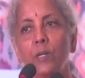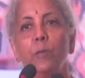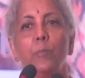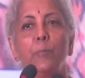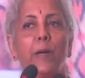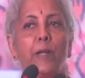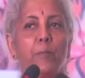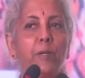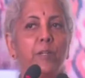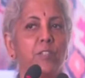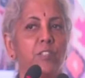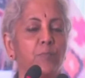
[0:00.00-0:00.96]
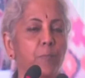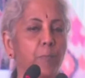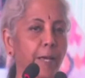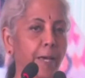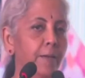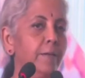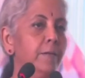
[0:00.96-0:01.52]
within the available
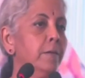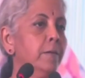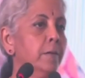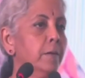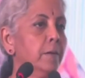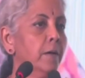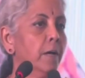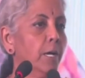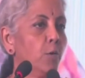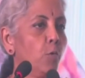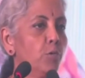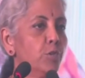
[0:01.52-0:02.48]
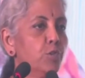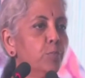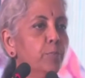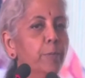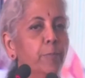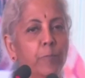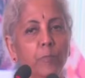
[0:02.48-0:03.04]
parameters plan
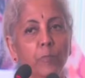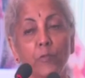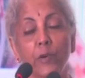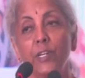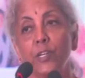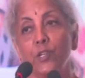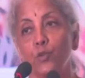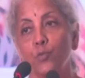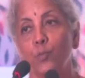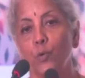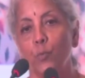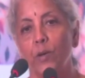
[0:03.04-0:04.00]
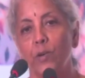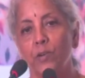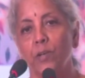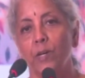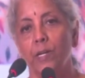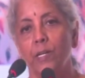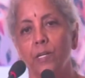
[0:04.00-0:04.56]
and also be ready
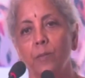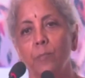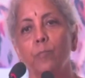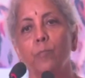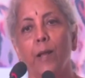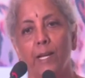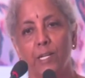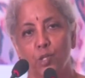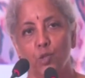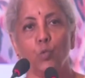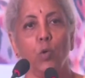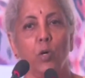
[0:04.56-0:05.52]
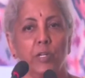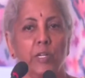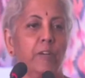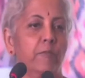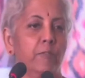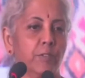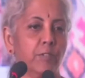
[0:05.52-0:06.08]
to prevent any
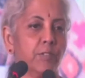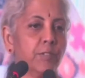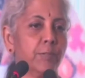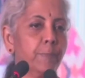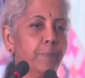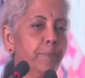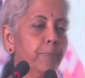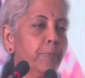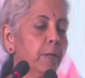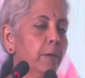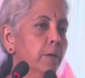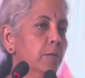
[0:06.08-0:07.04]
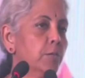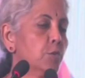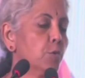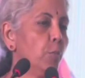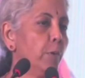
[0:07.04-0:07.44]
black swan events.